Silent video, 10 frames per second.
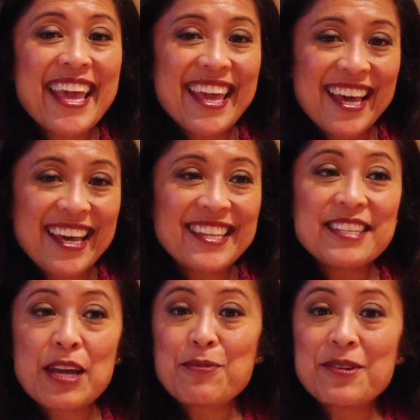
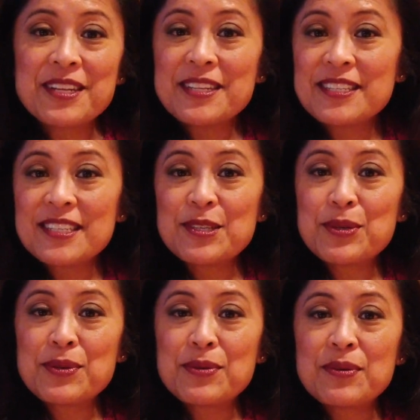and I wanted
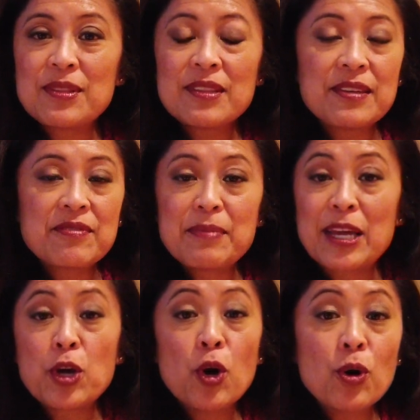to live
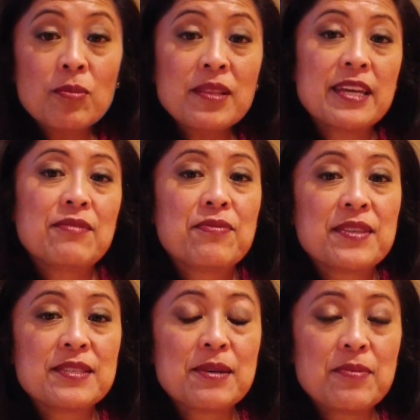my home life
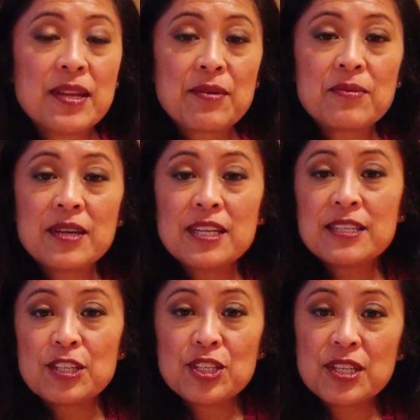with someone. I
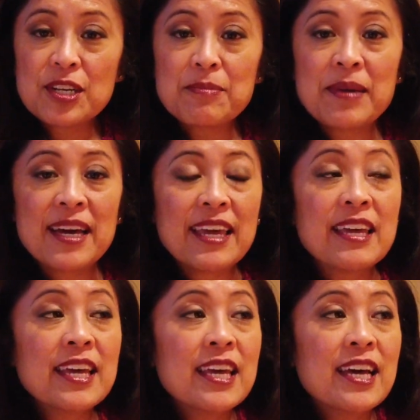wanted to share
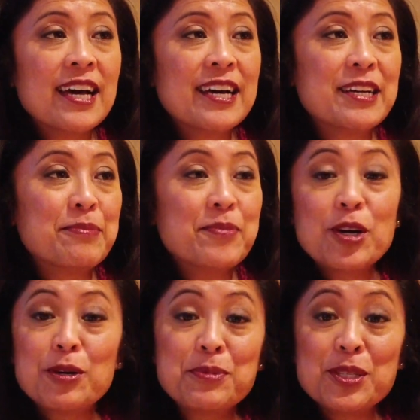my
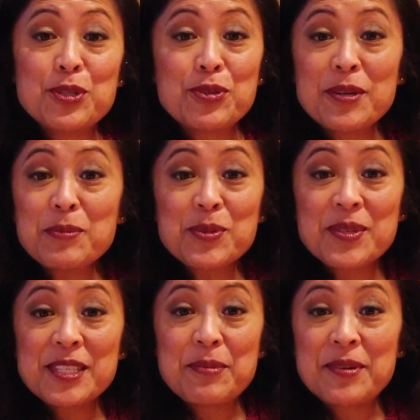hopes and dreams
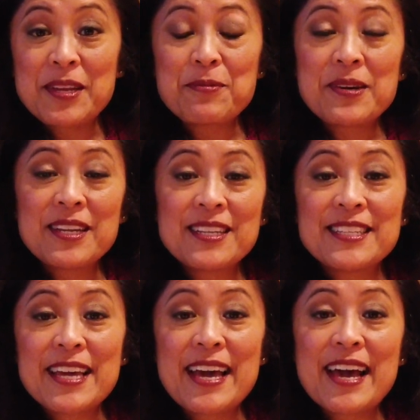with someone. I wanted
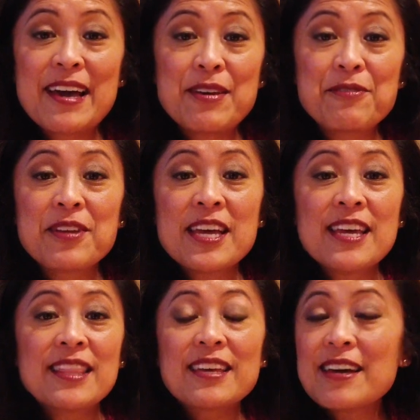to have
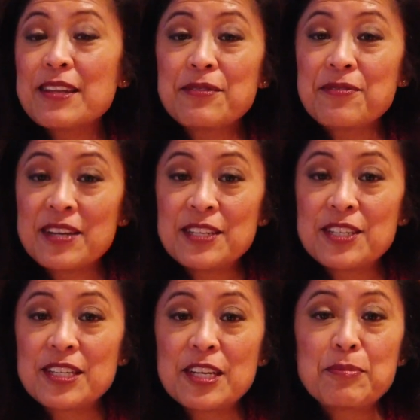the kind of
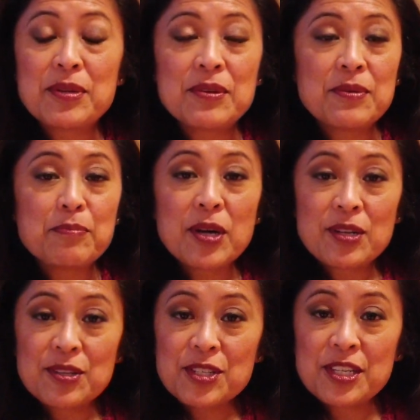friendship and
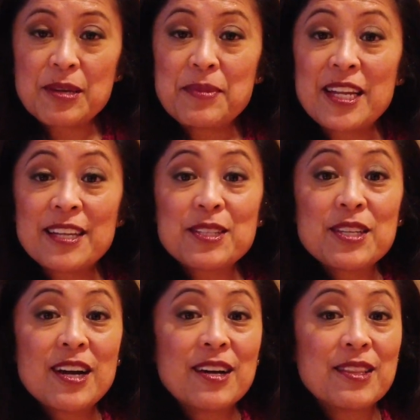partnership that I
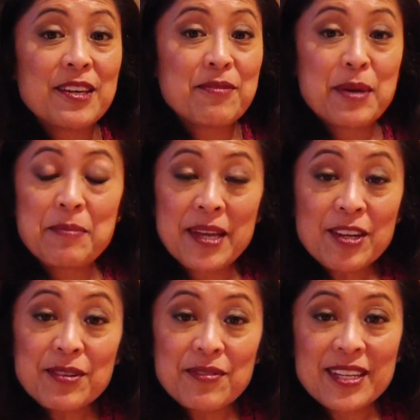saw a lot of my
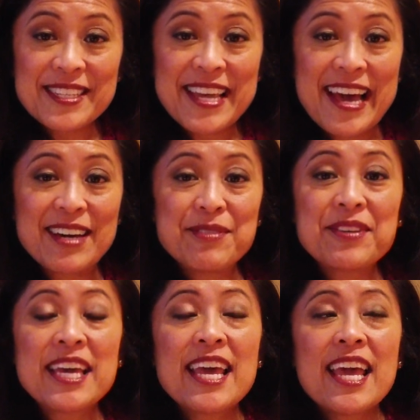married friends have.
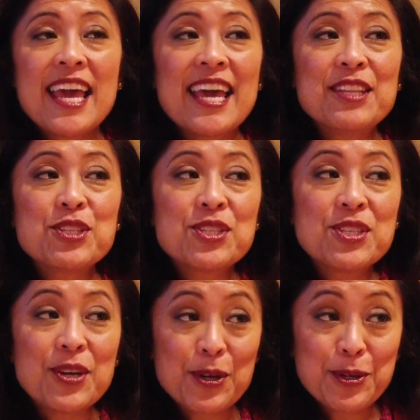And
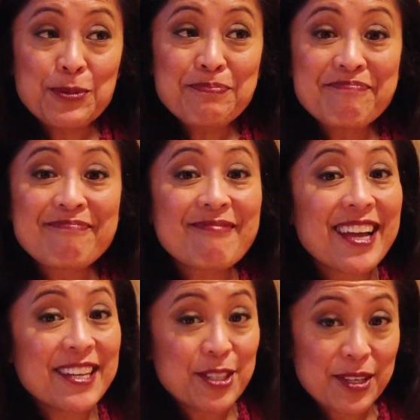so
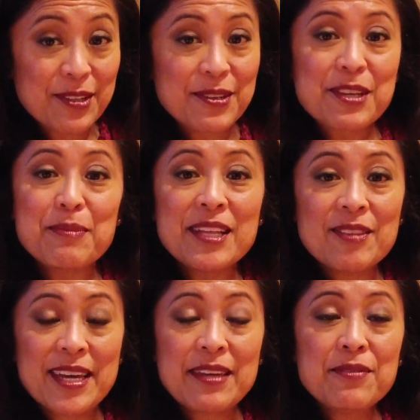I took a look at my
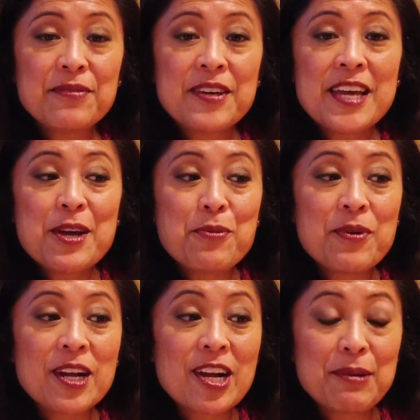life,
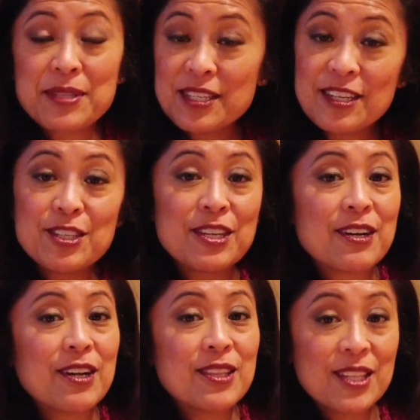where I was
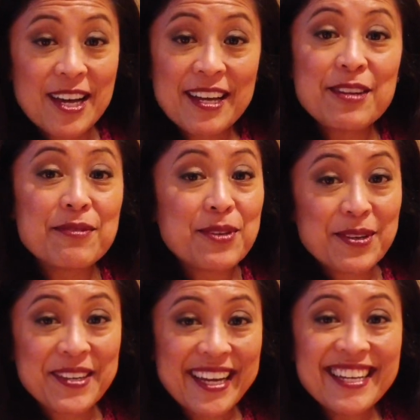teaching a lot of
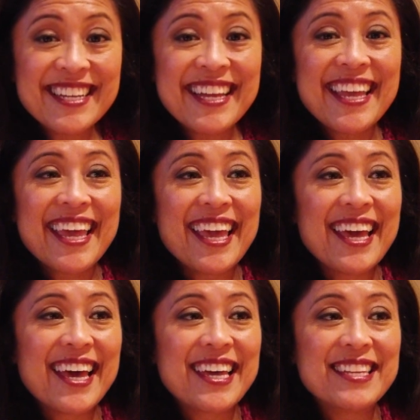yoga,
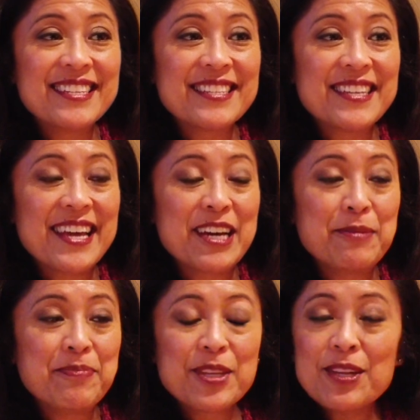and
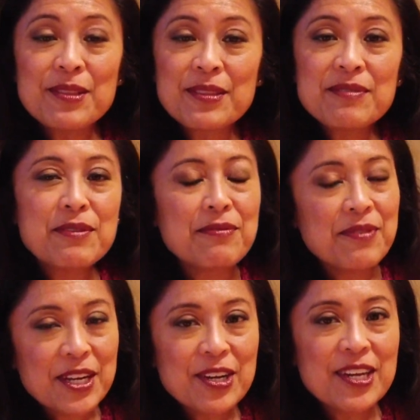lived a
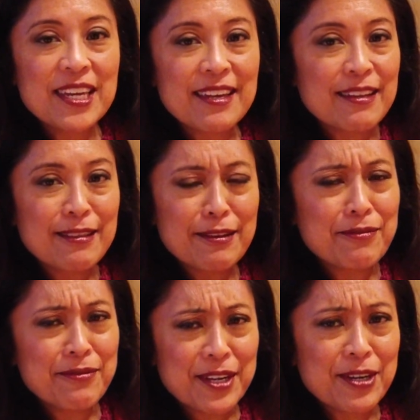
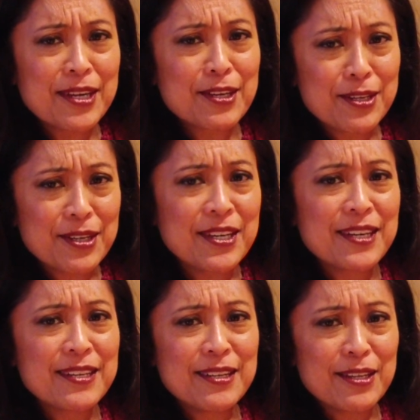very
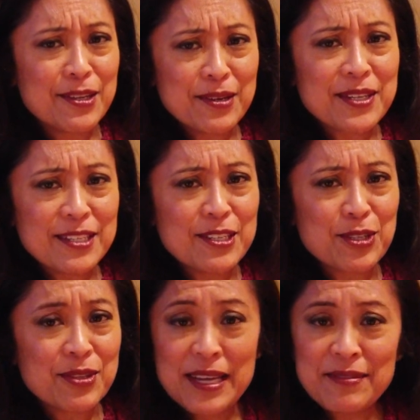good yoga
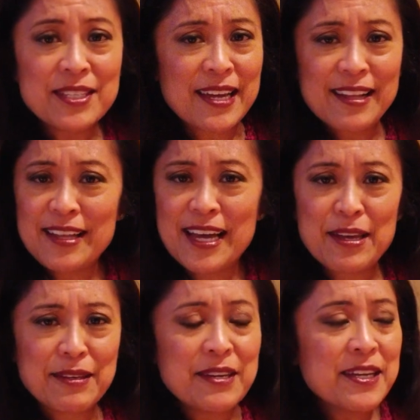teacher lifestyle.
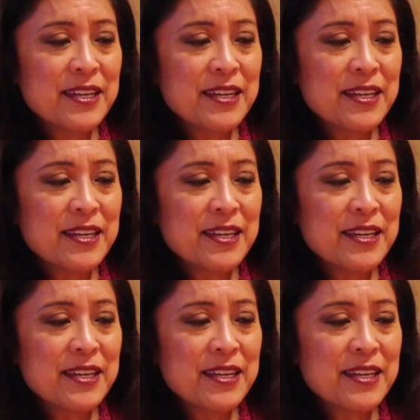I